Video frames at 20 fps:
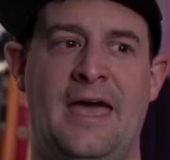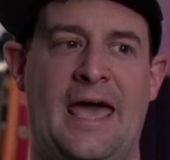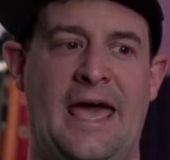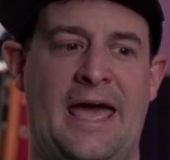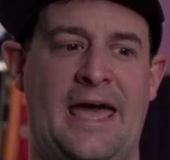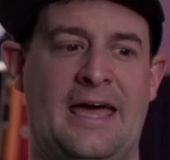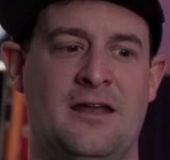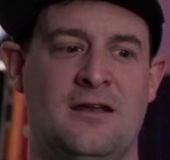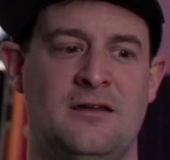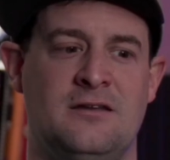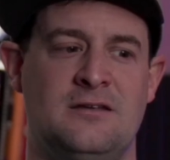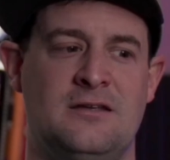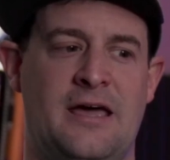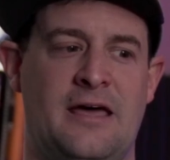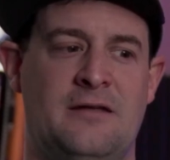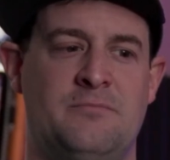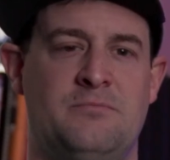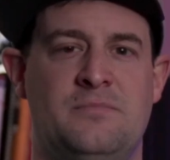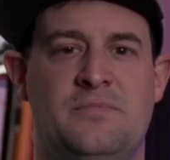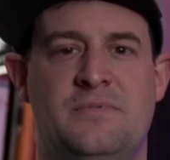And
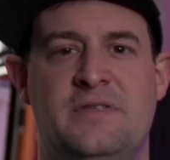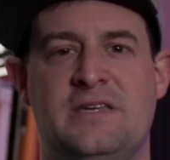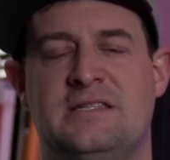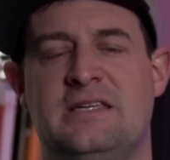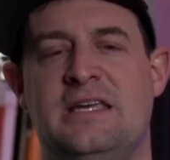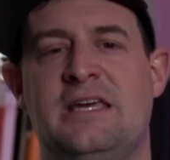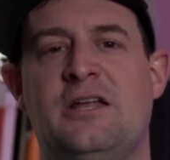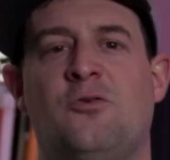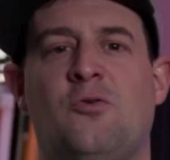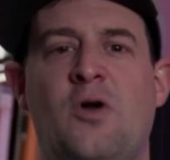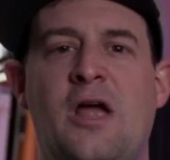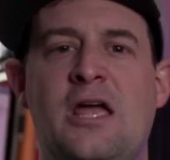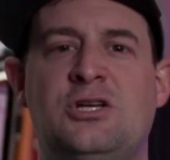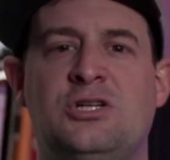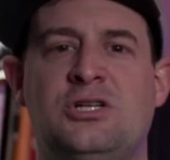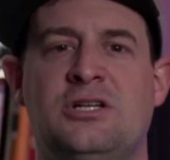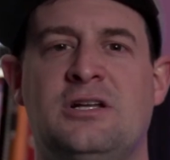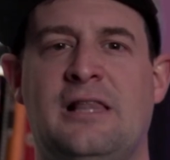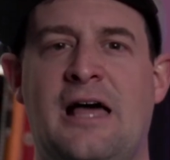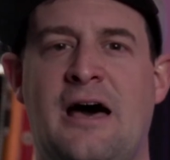this
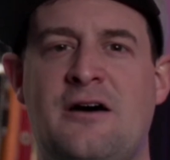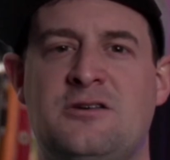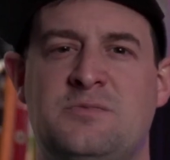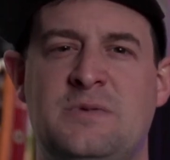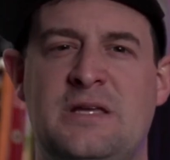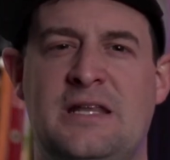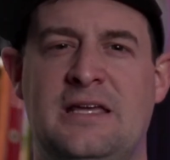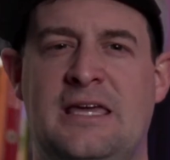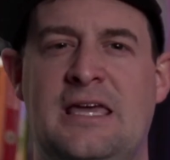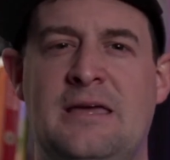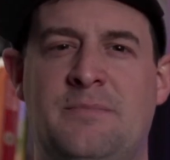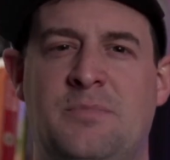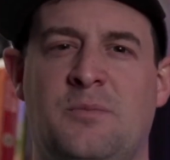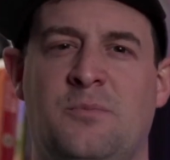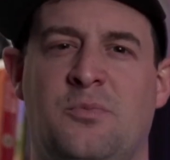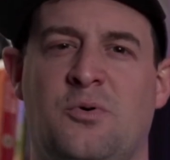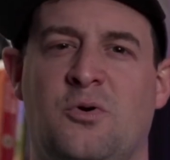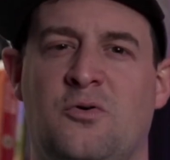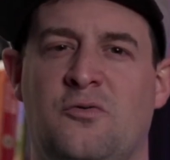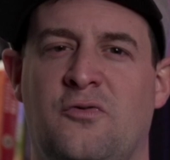iteration allows me to keep
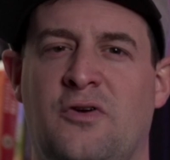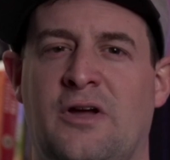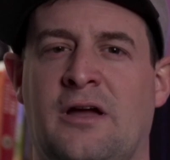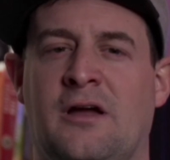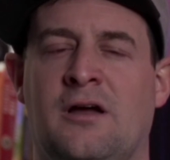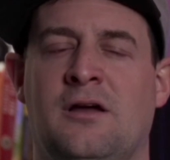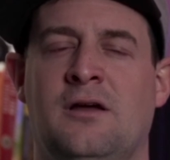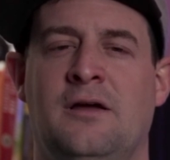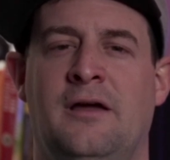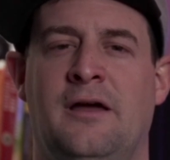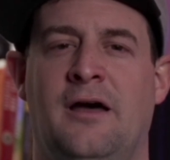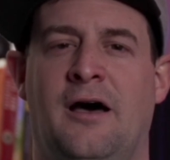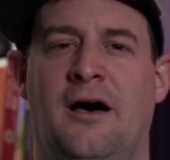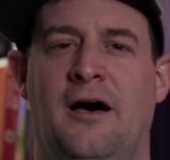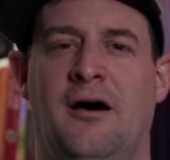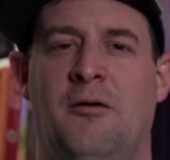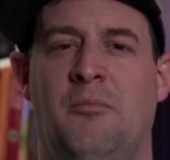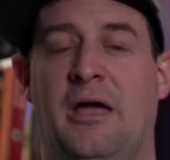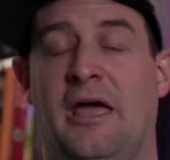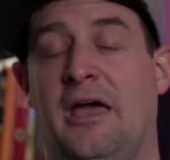improving,
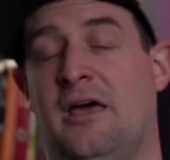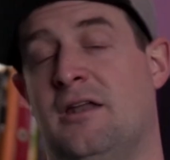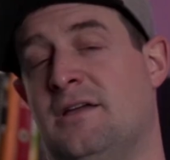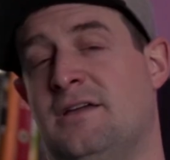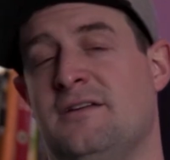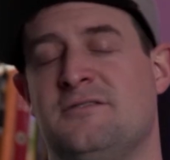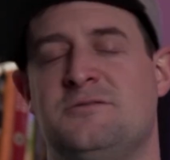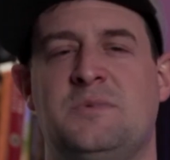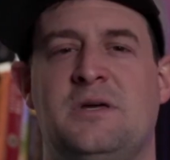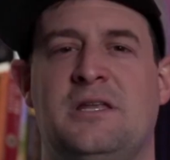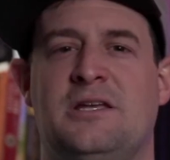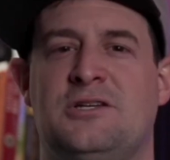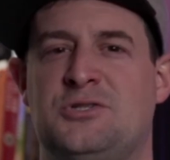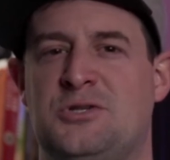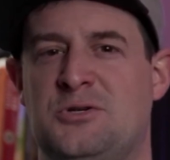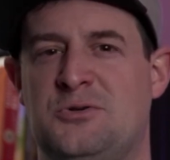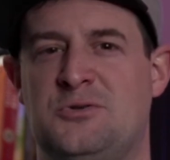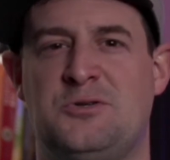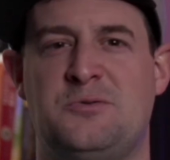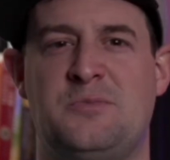and it gives me an
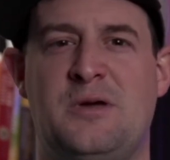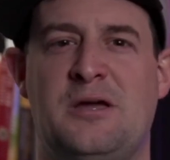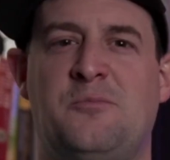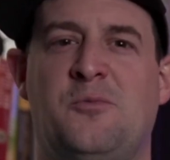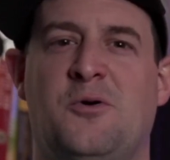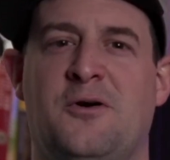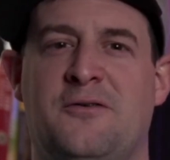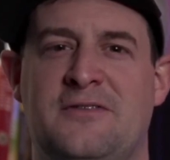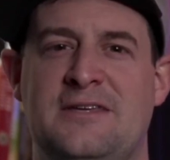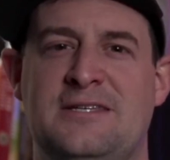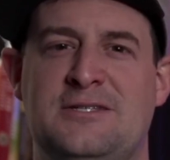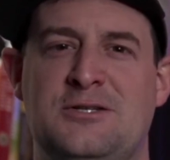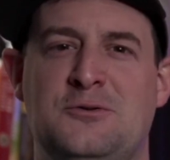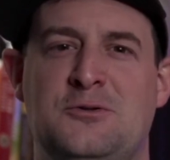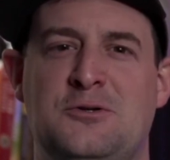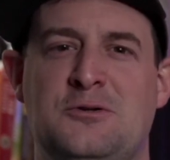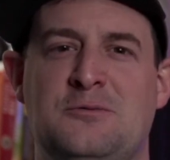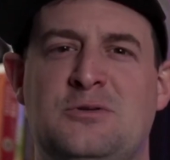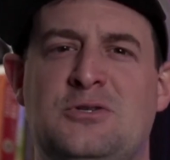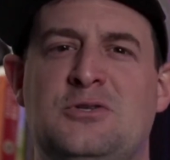excuse to make more of these
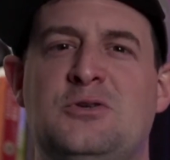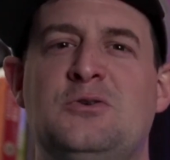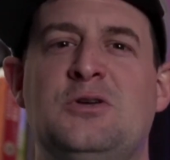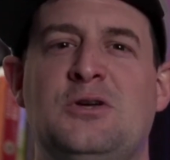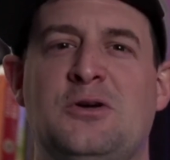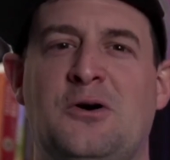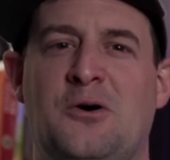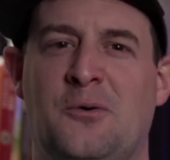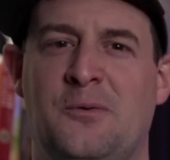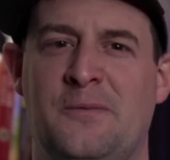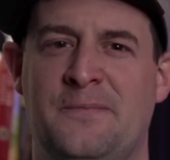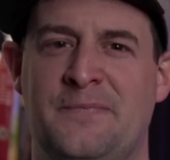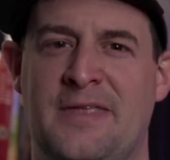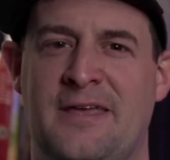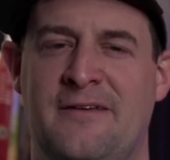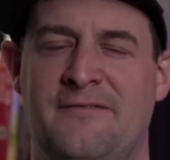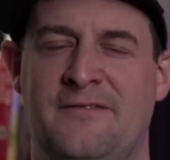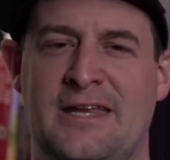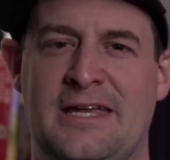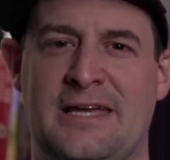YouTube studio
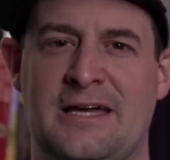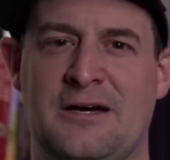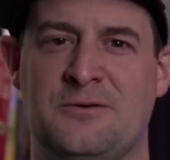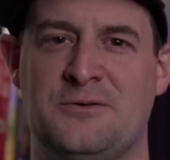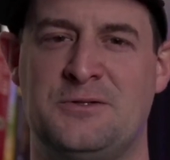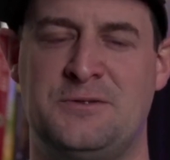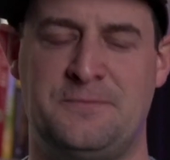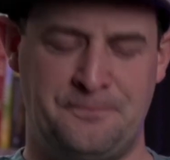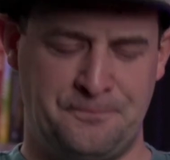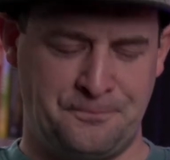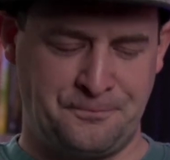videos.